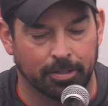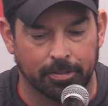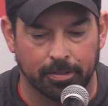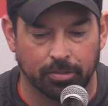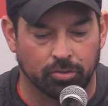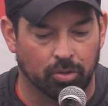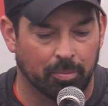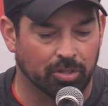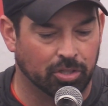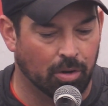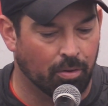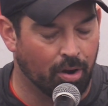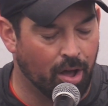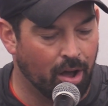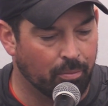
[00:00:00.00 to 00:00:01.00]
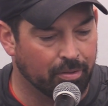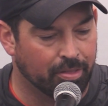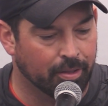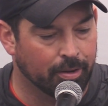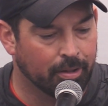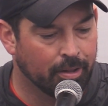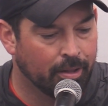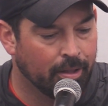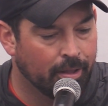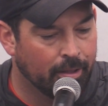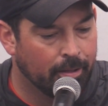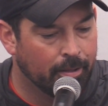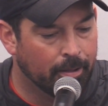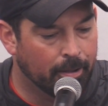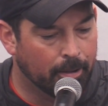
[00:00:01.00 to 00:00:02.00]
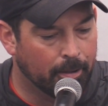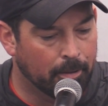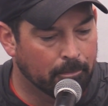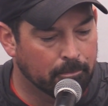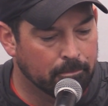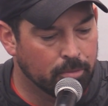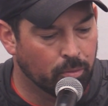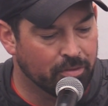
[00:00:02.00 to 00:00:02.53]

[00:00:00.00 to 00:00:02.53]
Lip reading: and there's so much going on with it.